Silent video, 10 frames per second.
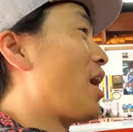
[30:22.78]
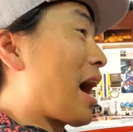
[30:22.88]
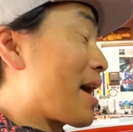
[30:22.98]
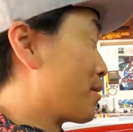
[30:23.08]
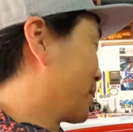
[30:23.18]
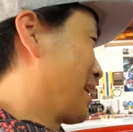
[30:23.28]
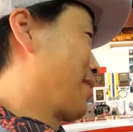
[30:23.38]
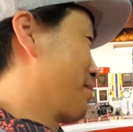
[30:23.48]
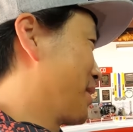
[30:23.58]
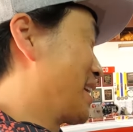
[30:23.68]
I don't care
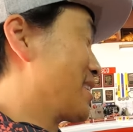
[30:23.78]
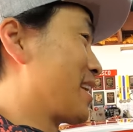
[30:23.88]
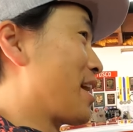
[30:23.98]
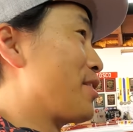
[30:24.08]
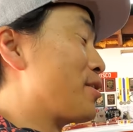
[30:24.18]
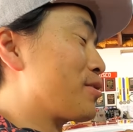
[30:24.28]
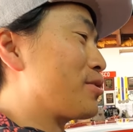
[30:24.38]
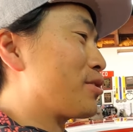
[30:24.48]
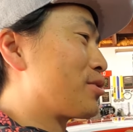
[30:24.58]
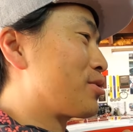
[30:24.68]
because they're
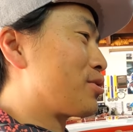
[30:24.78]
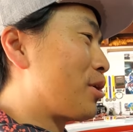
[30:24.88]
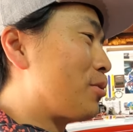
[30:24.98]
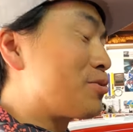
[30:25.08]
just so